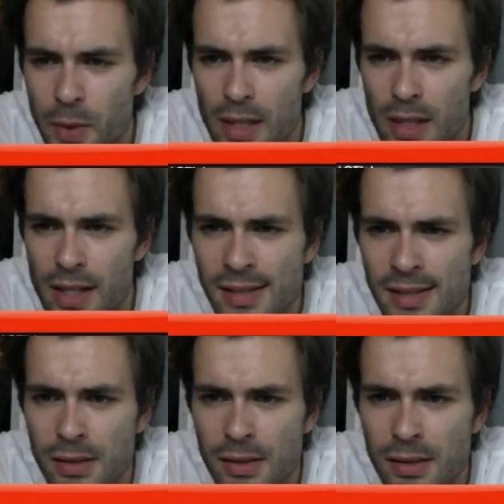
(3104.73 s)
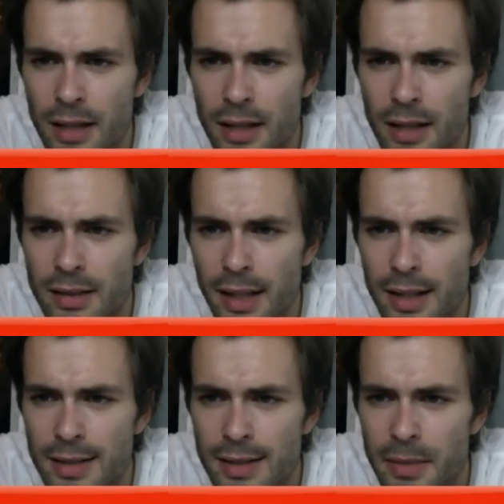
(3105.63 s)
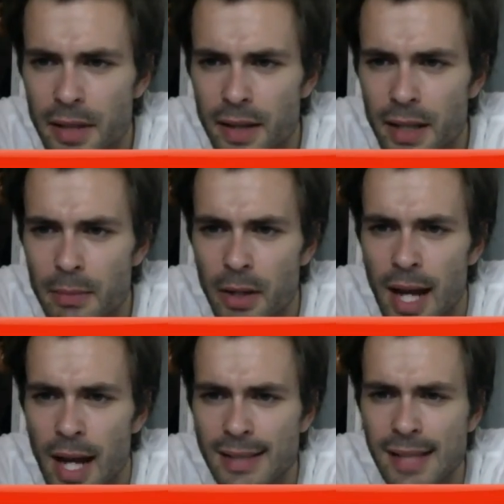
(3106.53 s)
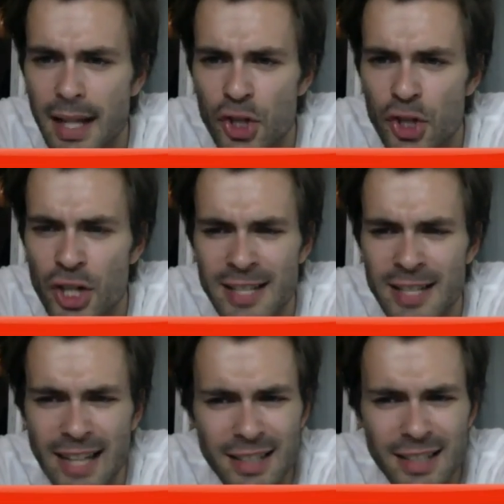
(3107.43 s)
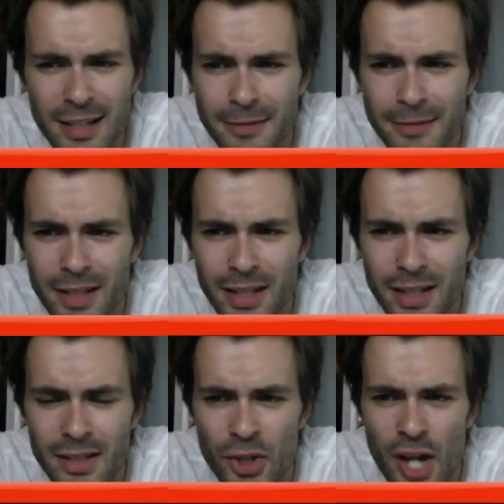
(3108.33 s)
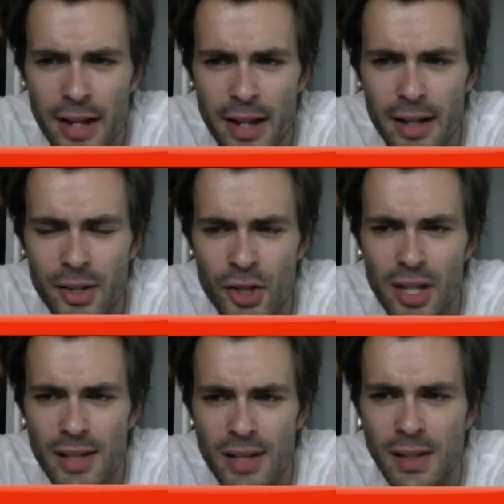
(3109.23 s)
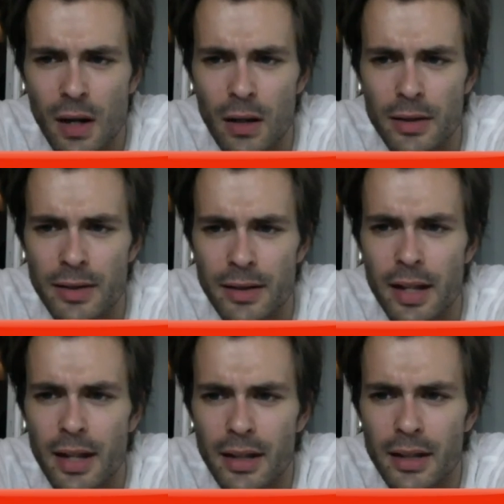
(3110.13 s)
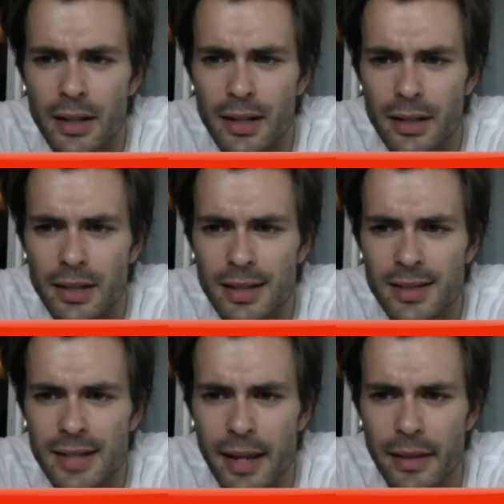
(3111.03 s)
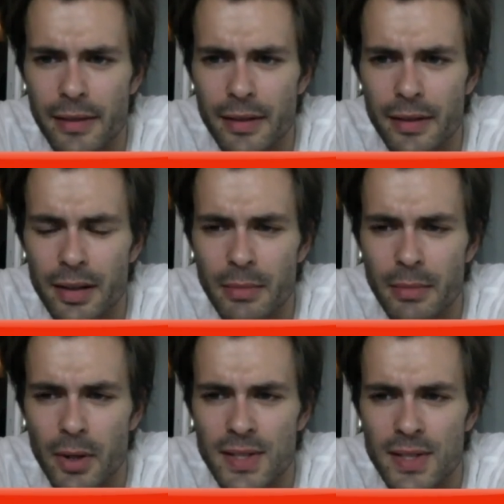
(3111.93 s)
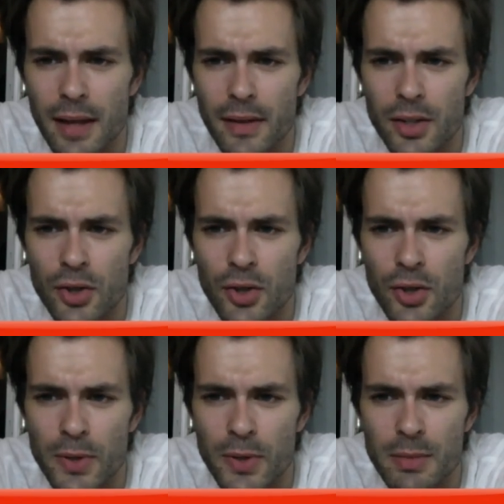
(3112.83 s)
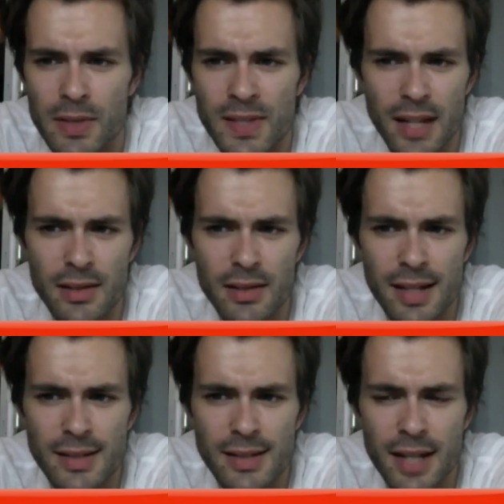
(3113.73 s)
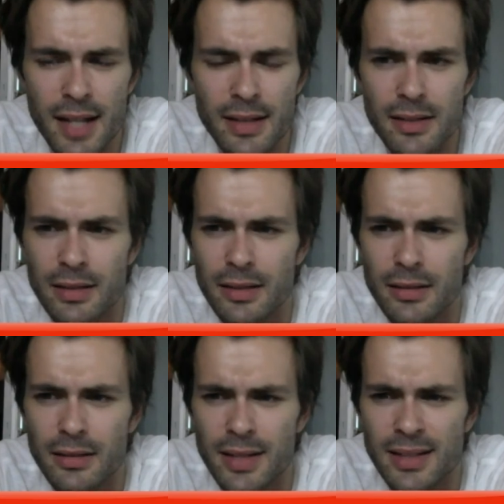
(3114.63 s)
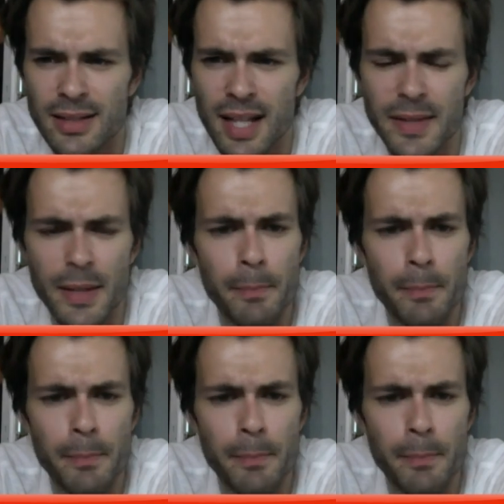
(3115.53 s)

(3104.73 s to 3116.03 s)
What does Sultan Al Qassemi think about Hassan Shetata? A Shia scholar, his death, and should Morsi be sentenced as he let them?